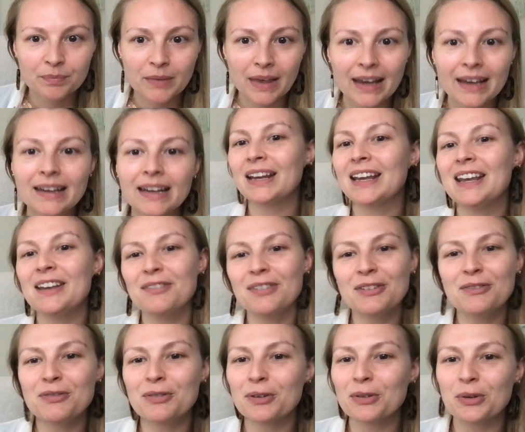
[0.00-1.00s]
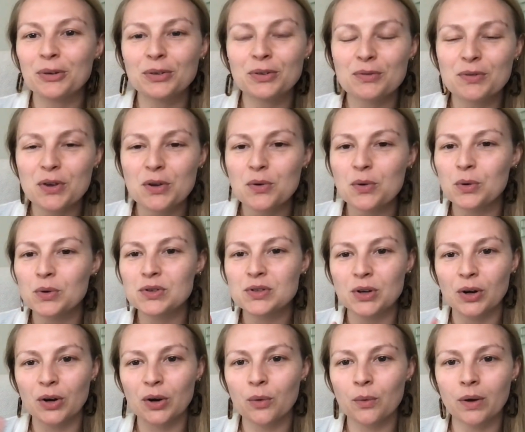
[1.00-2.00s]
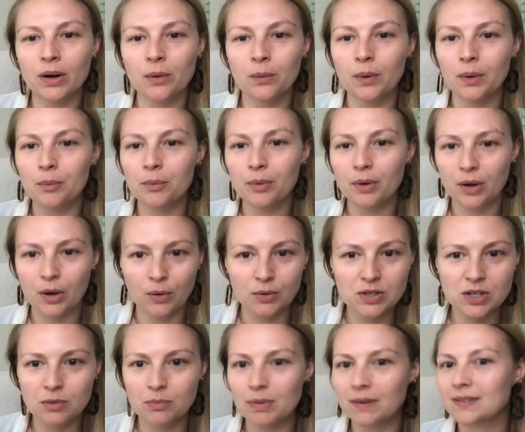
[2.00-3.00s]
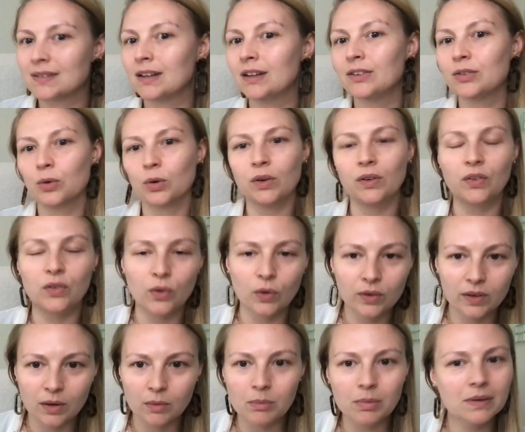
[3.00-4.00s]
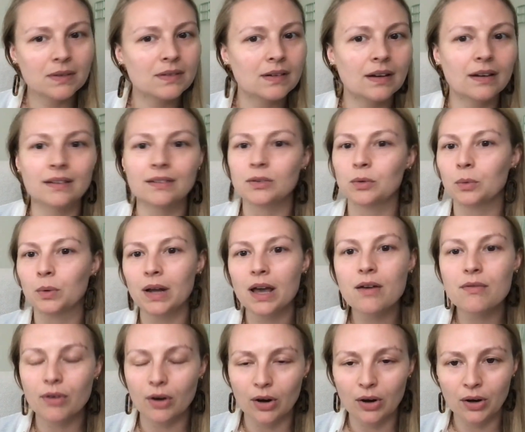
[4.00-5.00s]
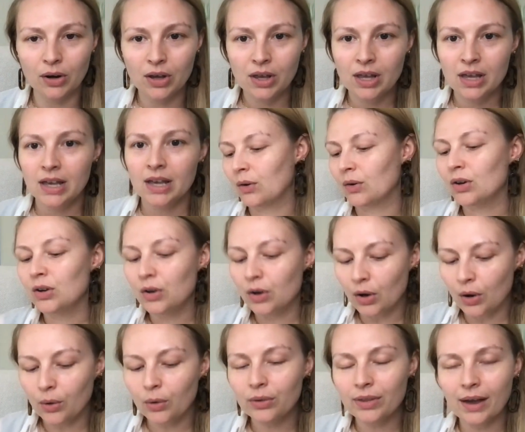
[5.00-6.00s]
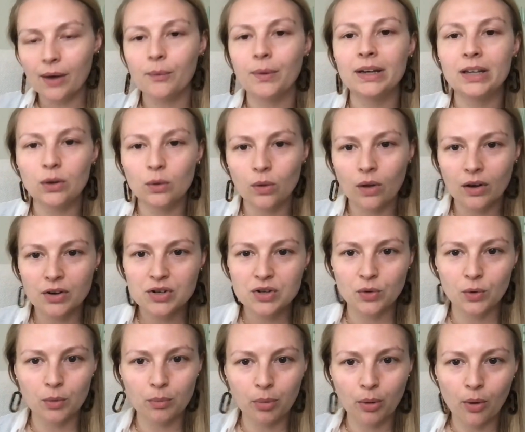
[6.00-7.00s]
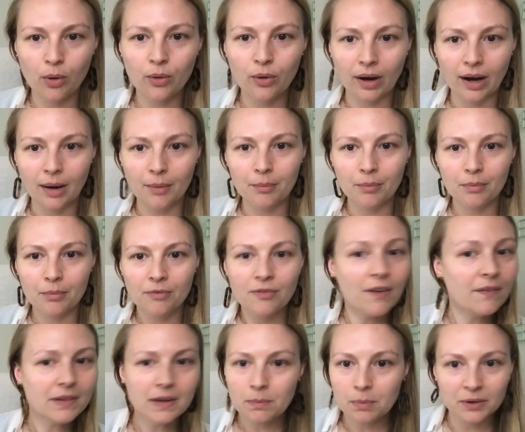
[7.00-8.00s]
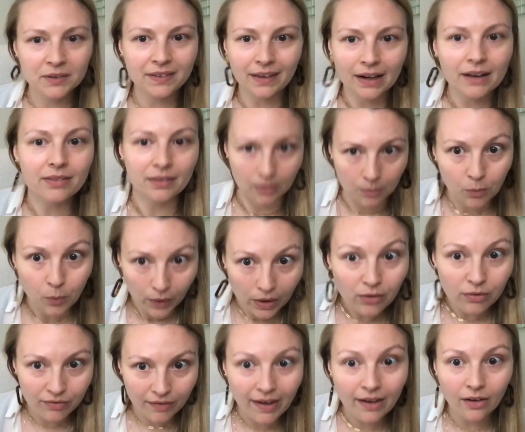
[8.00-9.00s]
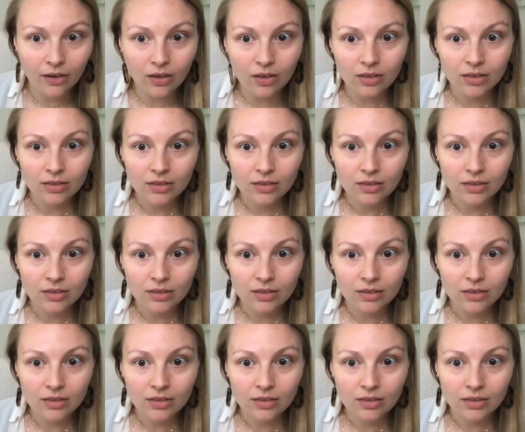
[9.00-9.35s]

And even for those of you who start a one-on-one coaching business or consulting business or whatever, know that when you launch a group program, 50% of them will fail.